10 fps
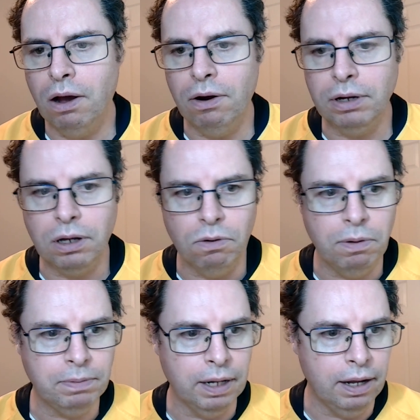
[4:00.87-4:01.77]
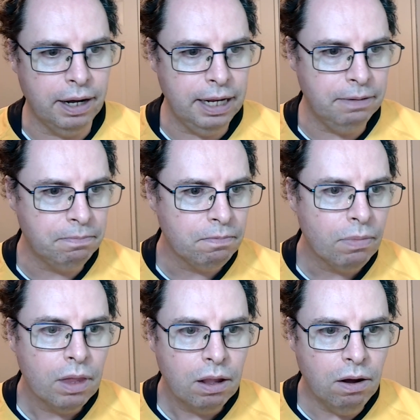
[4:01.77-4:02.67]
Connacht go up the line,
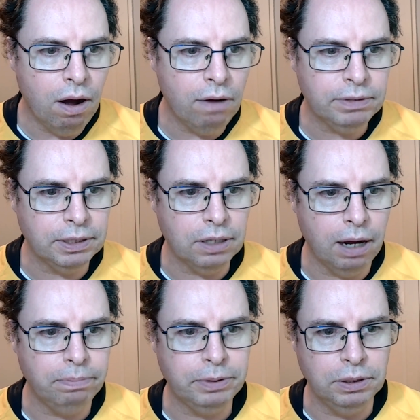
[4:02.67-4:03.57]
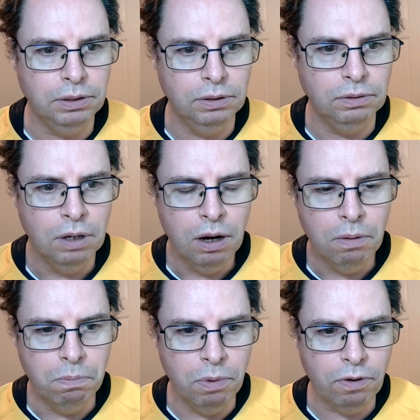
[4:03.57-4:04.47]
off the top to
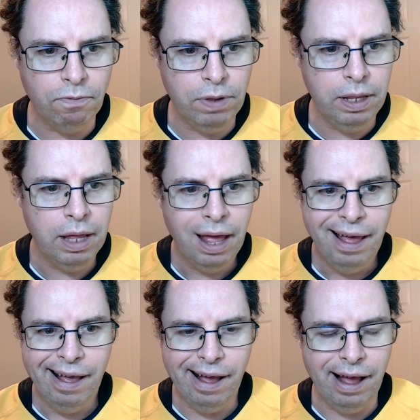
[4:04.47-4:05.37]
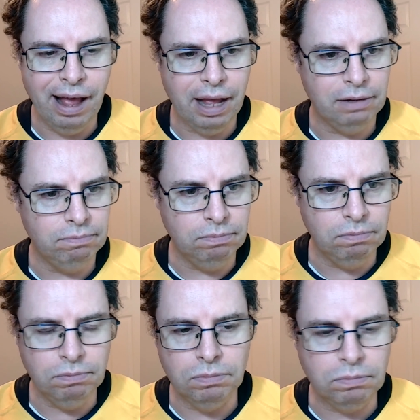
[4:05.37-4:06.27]
Murphy. Ben
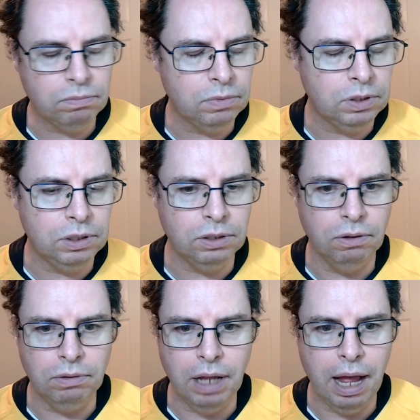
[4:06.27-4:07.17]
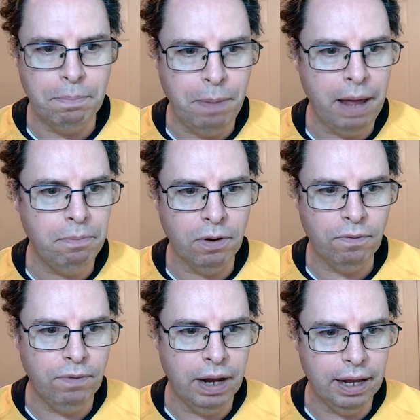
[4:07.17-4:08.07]

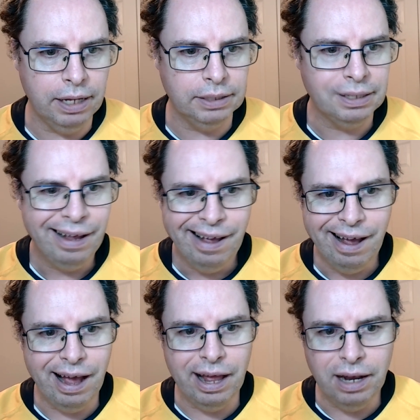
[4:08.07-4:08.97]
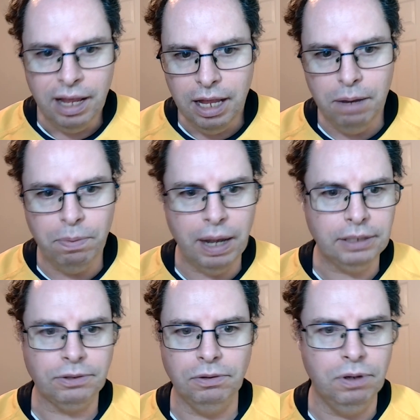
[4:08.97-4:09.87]
Murphy, that is, and he
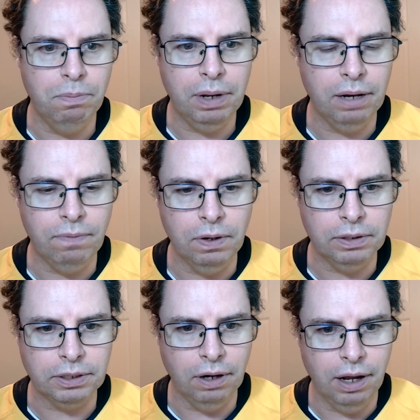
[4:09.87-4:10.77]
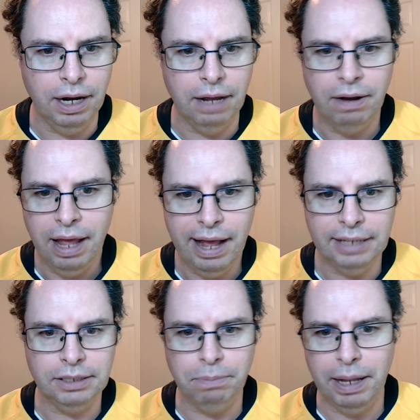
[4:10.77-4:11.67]
breaks through the middle of the Ulster lineout,
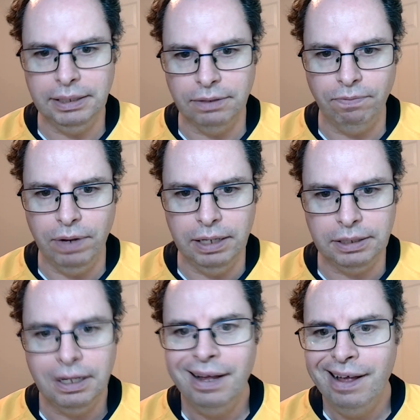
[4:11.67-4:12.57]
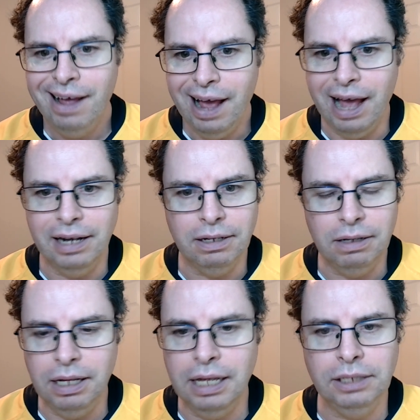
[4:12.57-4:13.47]
has the pace to finish,
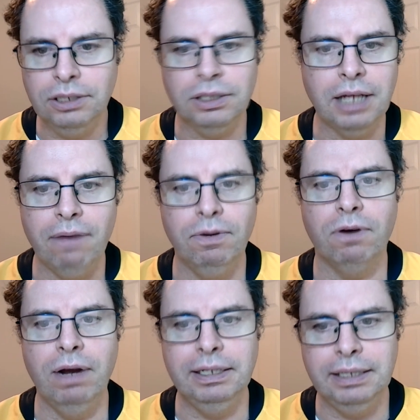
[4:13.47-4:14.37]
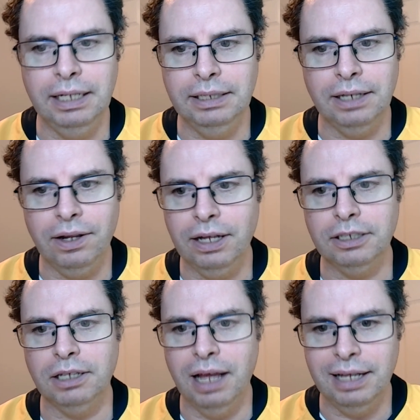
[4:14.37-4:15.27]
and he's just having a great season. I
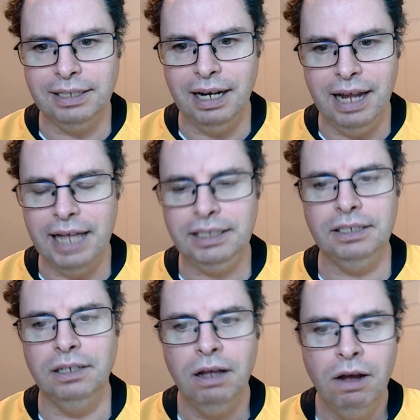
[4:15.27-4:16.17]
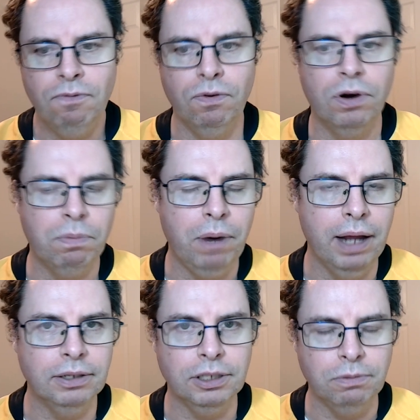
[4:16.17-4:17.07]
think it's a lesson for other
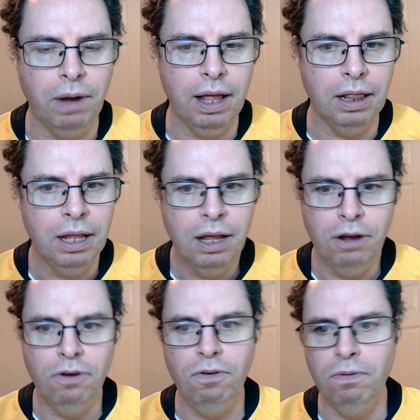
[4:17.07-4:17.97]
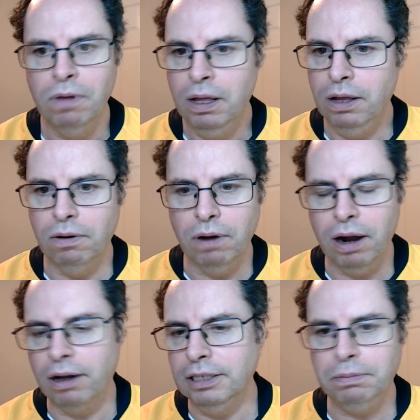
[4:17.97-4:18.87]
players as well, who
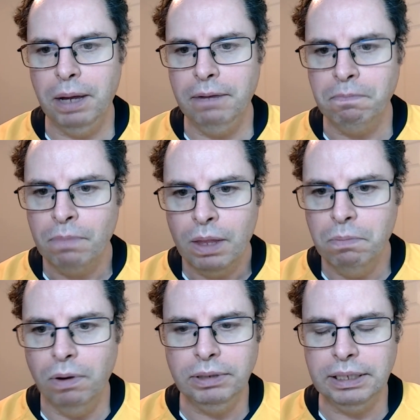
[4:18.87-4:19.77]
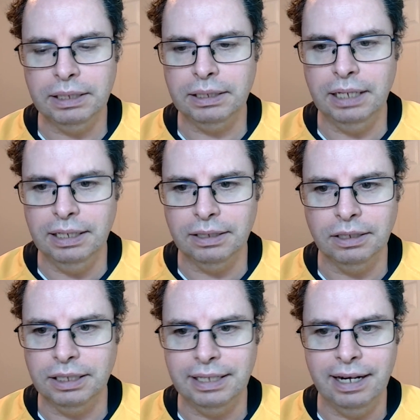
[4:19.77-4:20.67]
are going to spend most of the
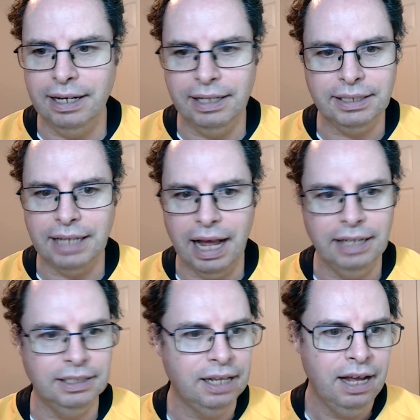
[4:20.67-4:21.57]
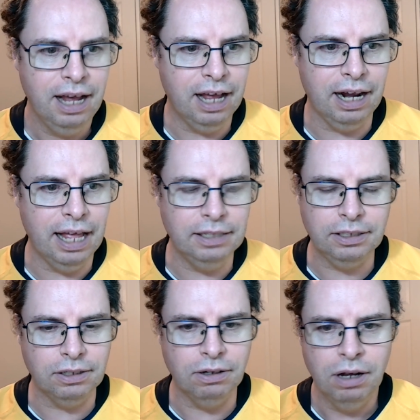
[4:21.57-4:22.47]
season sitting in the stands at
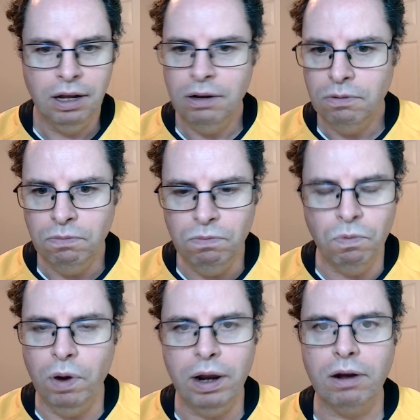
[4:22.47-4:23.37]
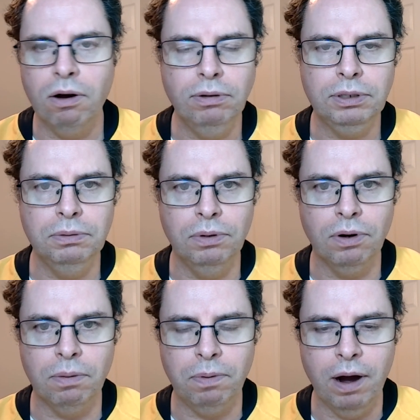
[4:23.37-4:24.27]
Leinster. Why not go to
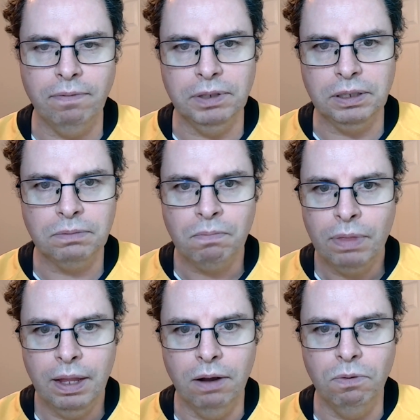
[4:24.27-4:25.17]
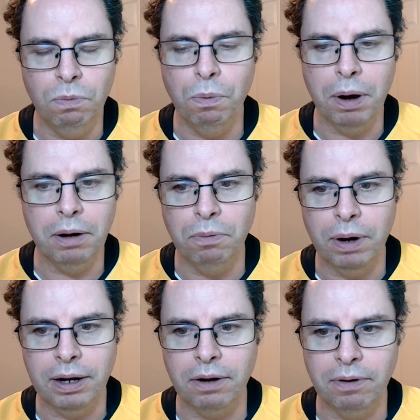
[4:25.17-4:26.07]
another province,
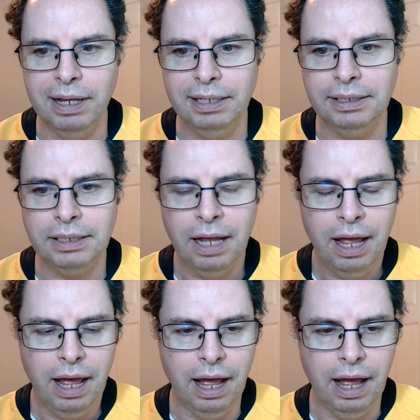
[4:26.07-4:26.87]
where there is